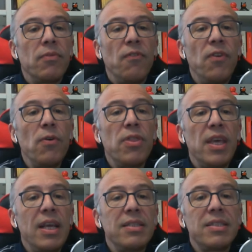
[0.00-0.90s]
few
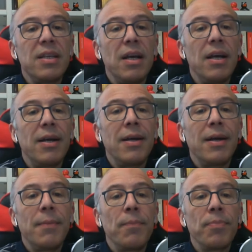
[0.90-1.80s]
things
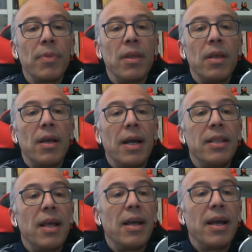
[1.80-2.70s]

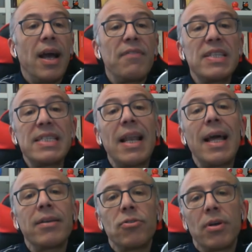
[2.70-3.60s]
and I have a
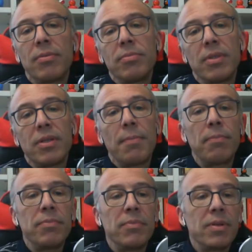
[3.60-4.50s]
selector
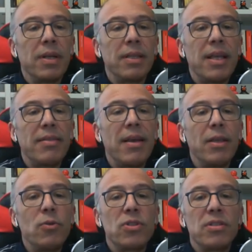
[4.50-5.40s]
that I
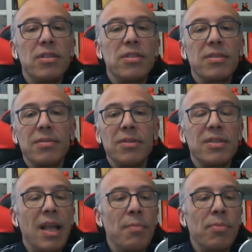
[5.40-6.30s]
use.
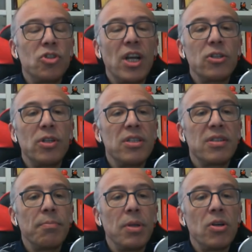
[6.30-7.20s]
This name projection
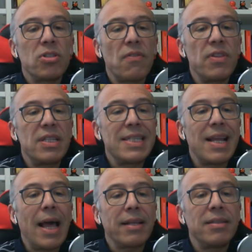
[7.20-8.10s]
is because of the
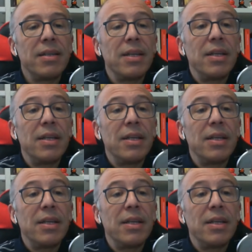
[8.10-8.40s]
select.